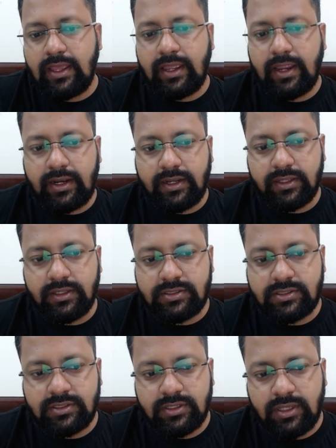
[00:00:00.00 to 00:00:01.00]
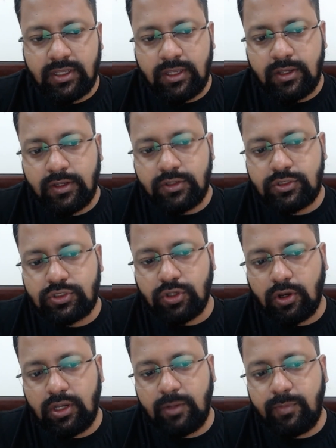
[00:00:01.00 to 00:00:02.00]
It is
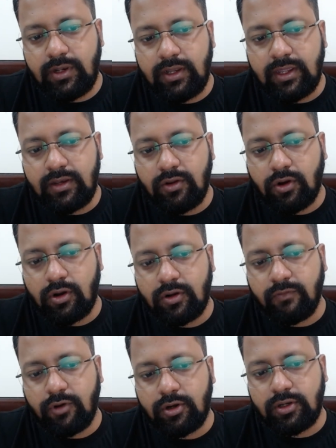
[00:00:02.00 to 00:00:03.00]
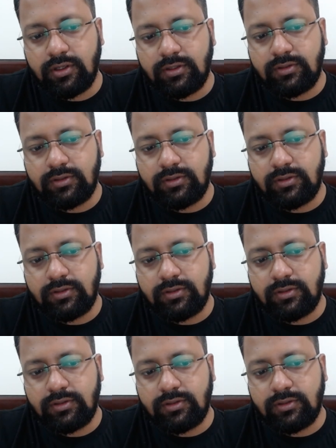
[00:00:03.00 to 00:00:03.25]
soluble in hot water.